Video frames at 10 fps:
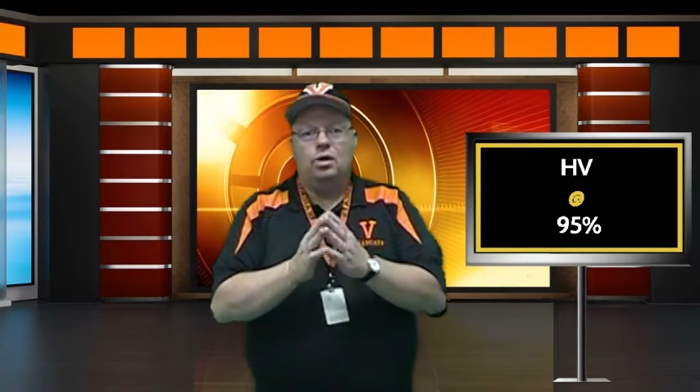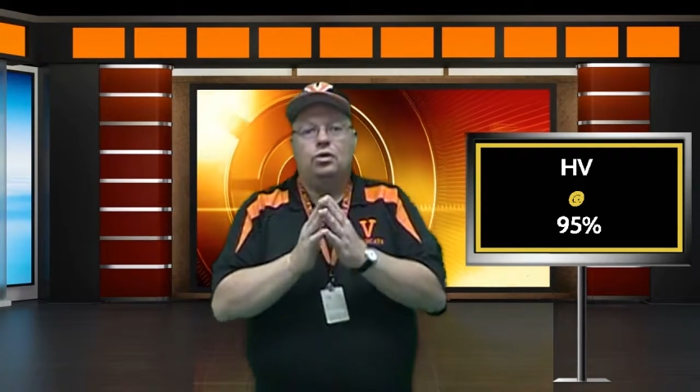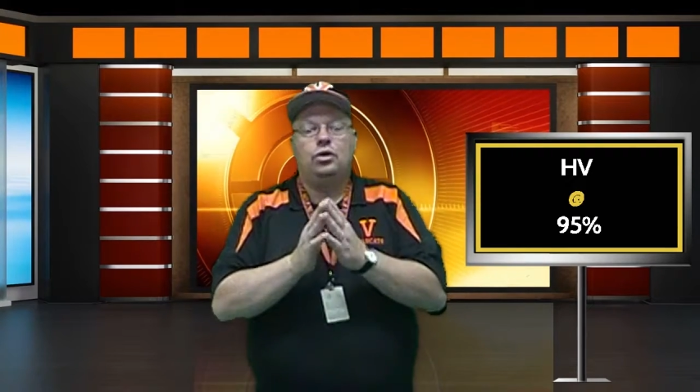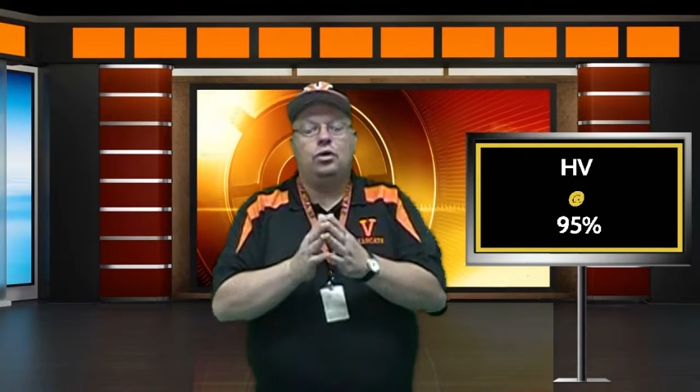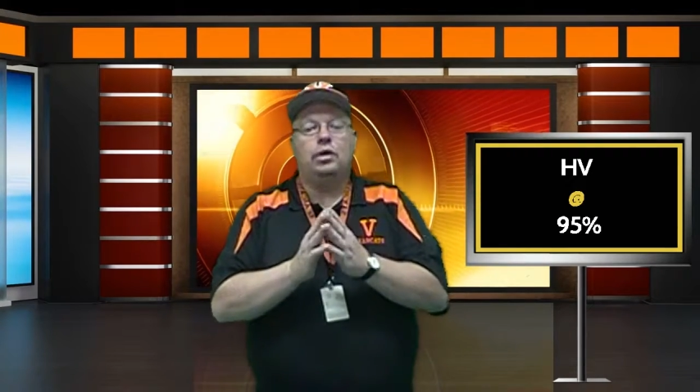
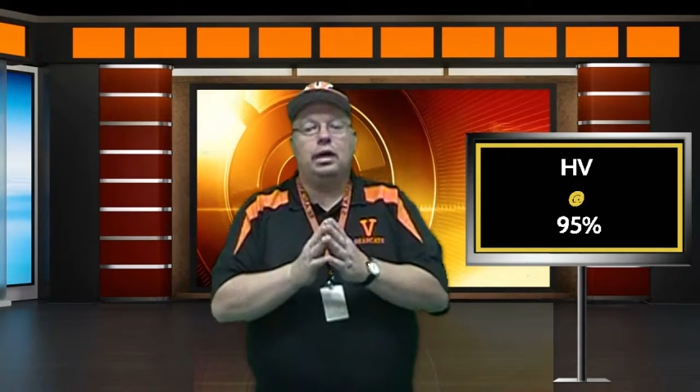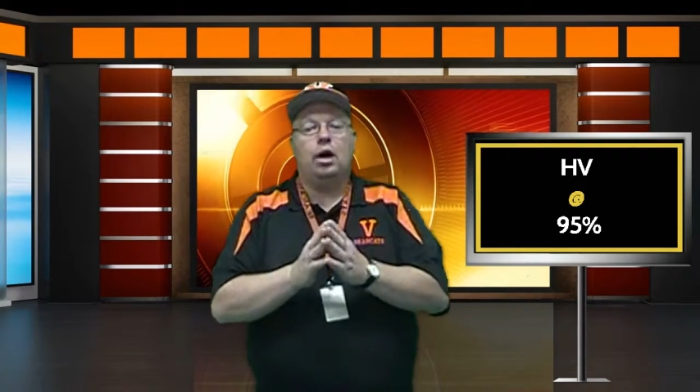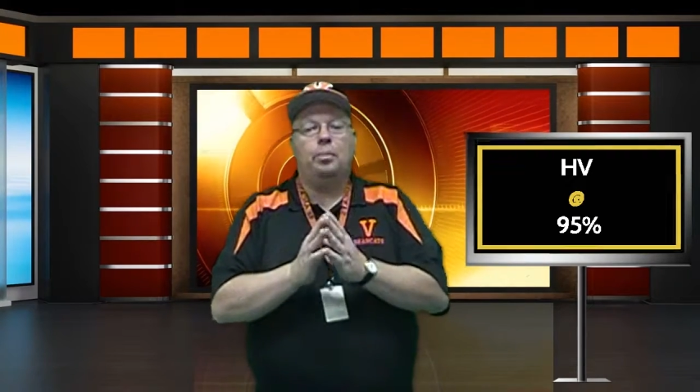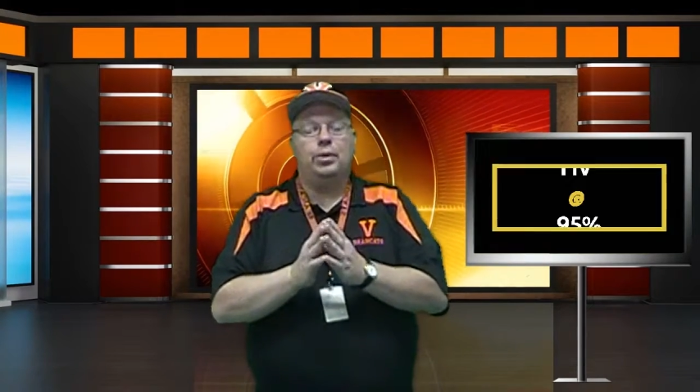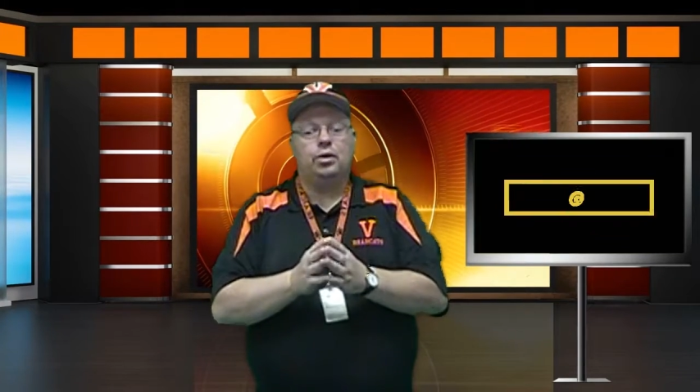you can
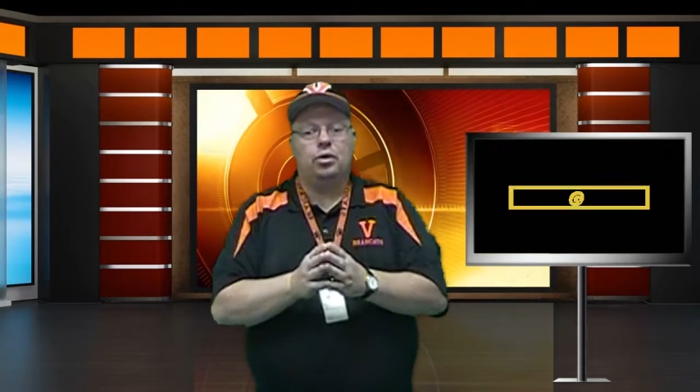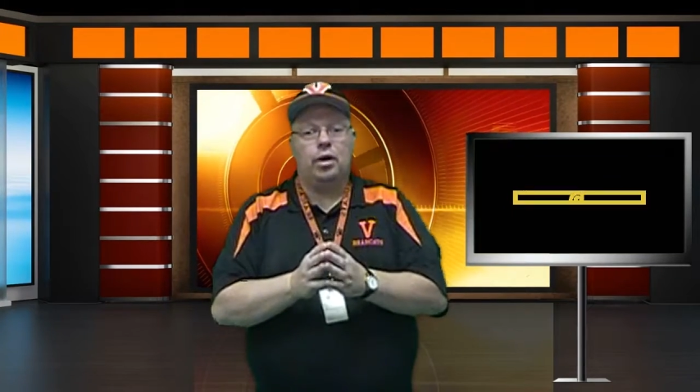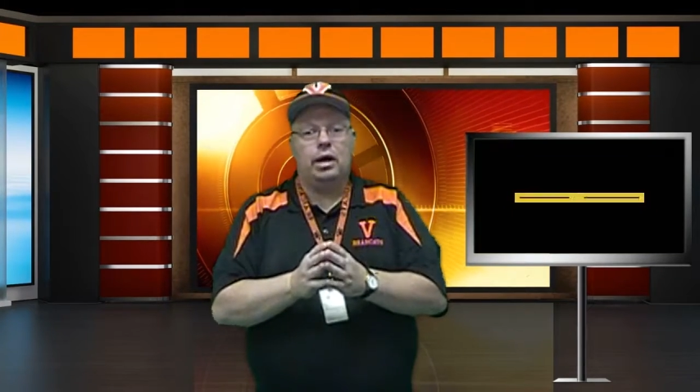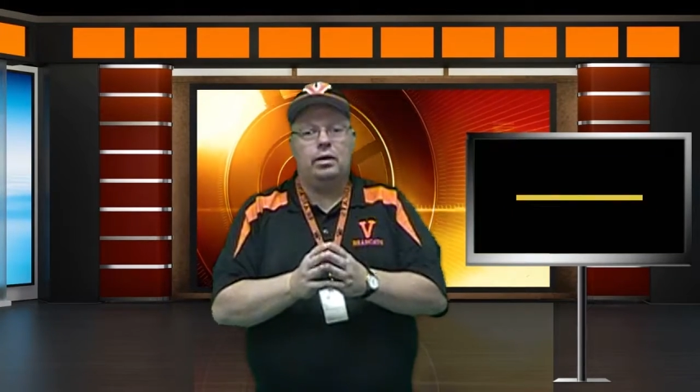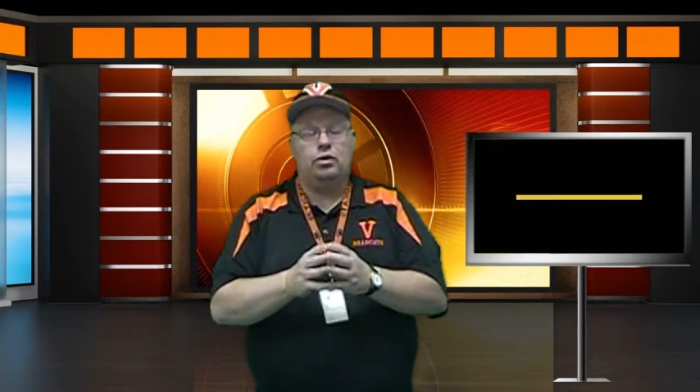help your
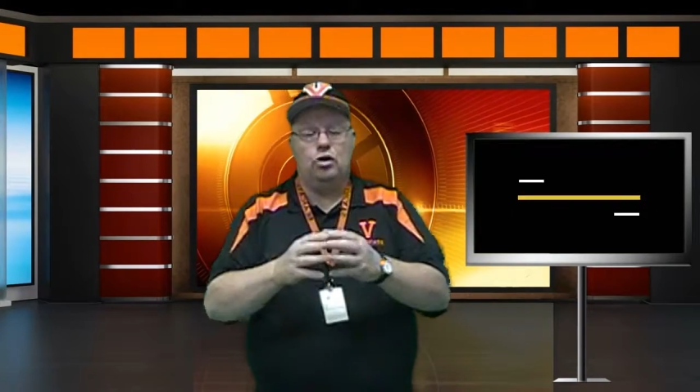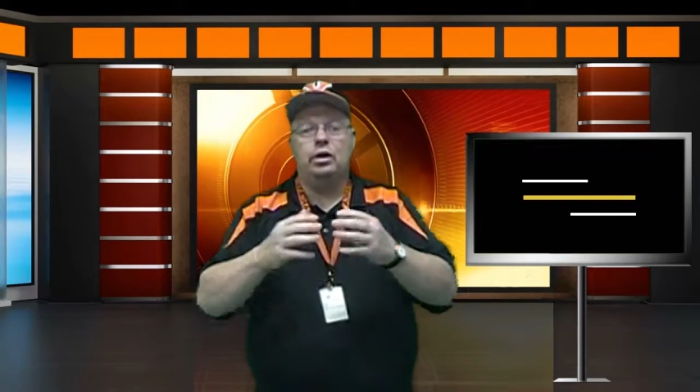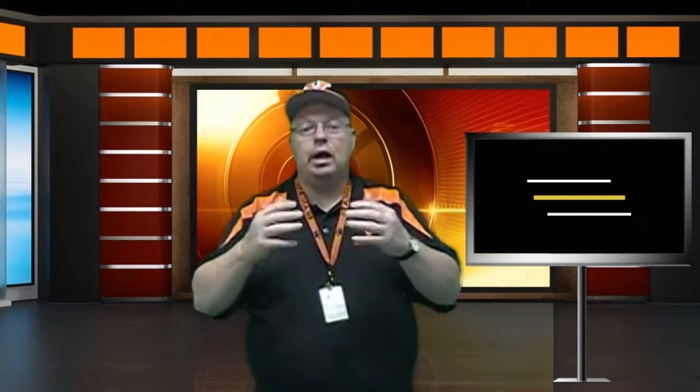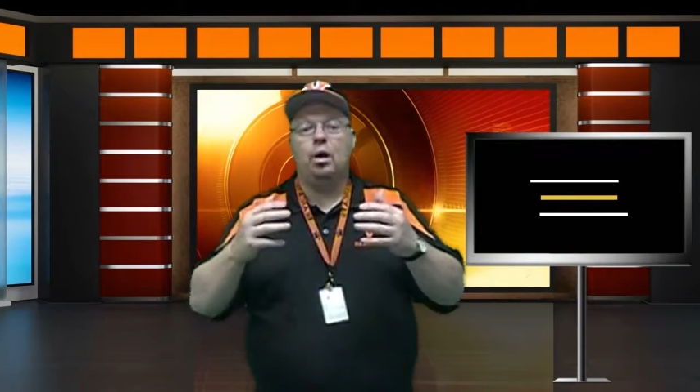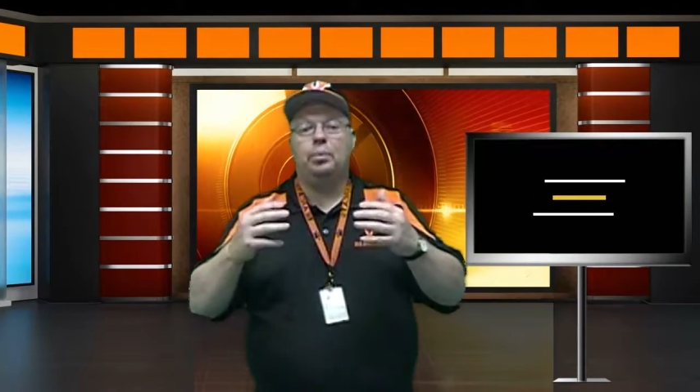grade, you
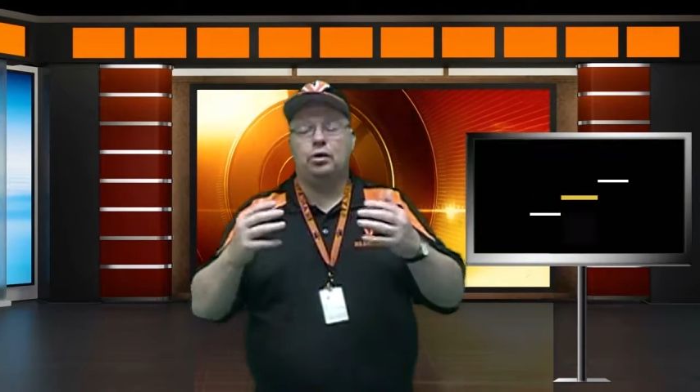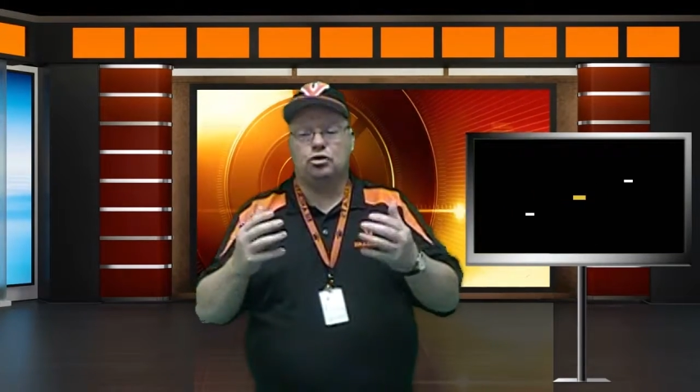can help your